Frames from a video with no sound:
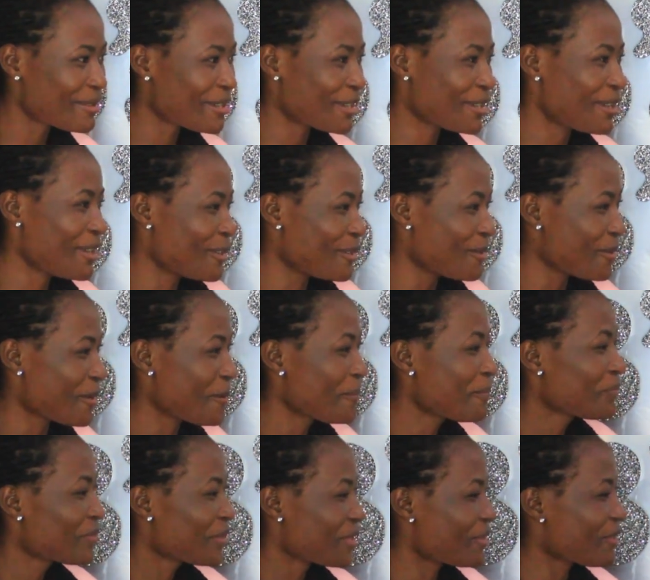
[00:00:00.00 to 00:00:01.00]
Well,
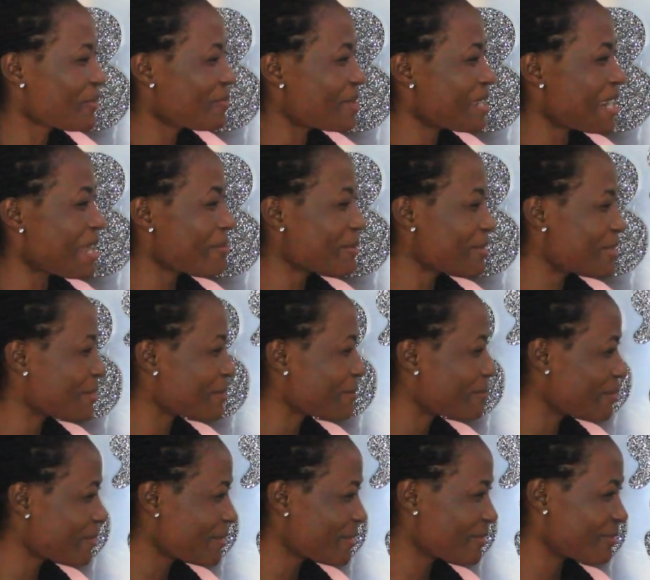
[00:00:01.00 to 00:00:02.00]
you've been able to
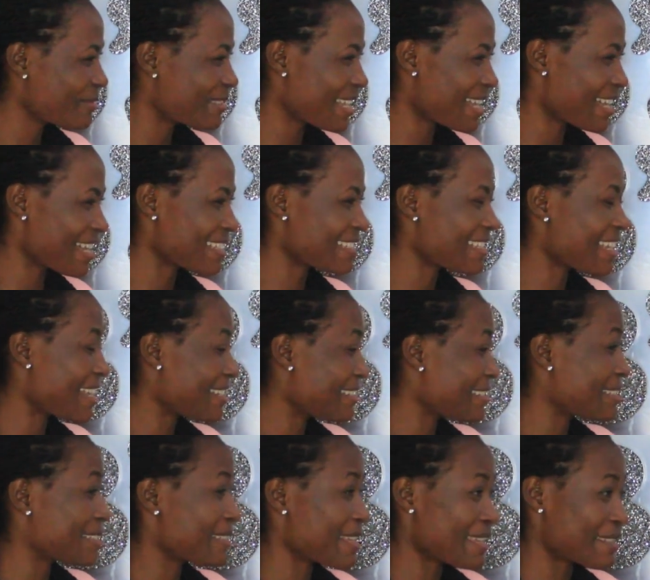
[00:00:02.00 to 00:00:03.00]
prove that,
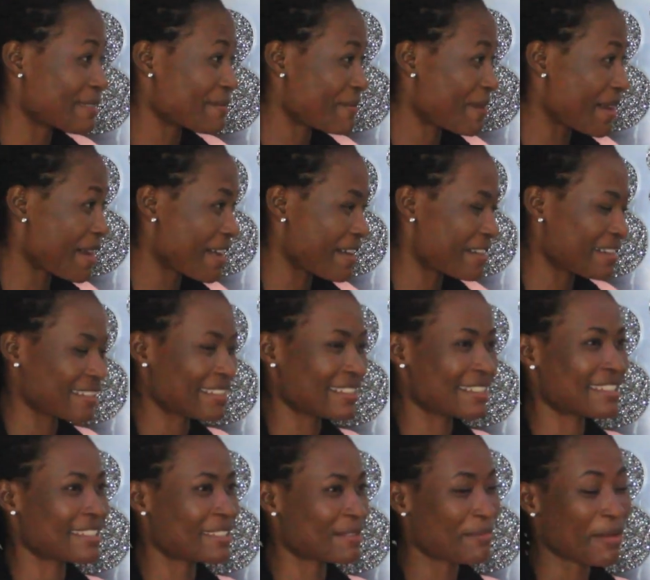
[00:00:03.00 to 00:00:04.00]
and it's inspiring.
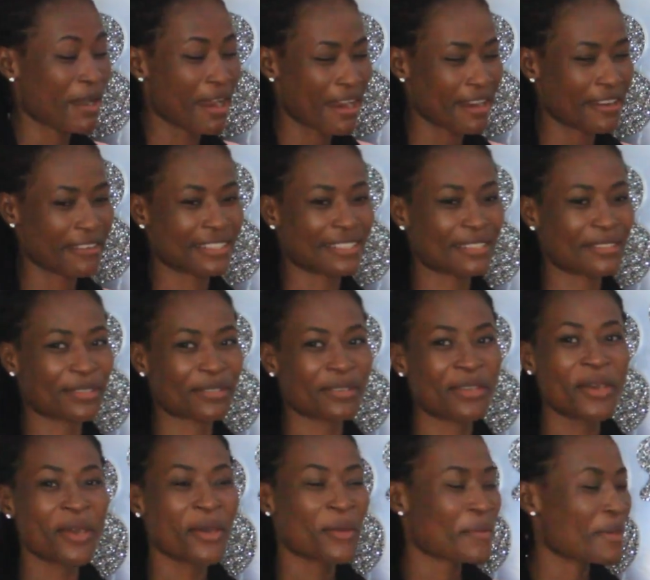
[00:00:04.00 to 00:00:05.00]
It's inspiring. So
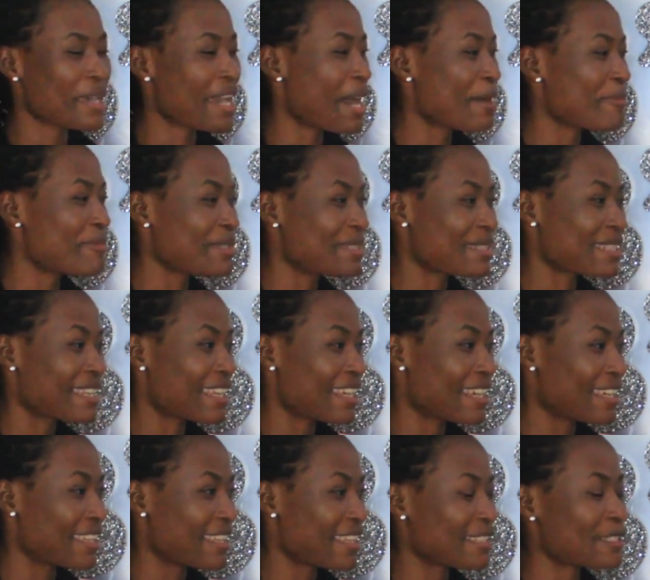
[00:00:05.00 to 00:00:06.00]
we're happy to
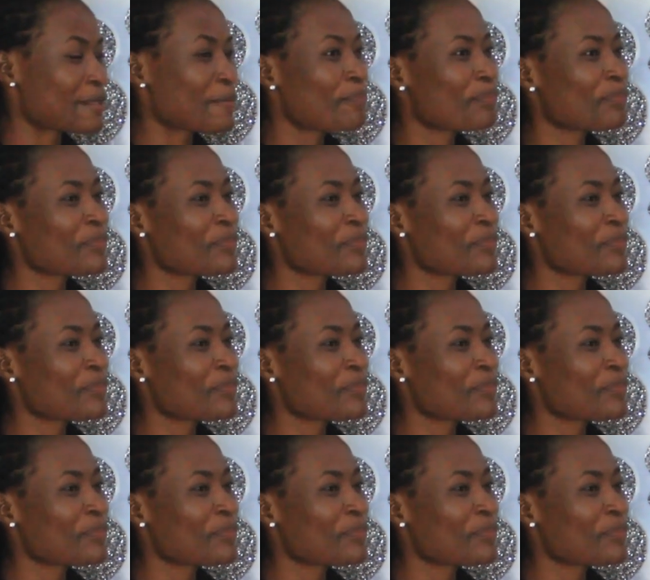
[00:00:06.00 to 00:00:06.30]
hear that.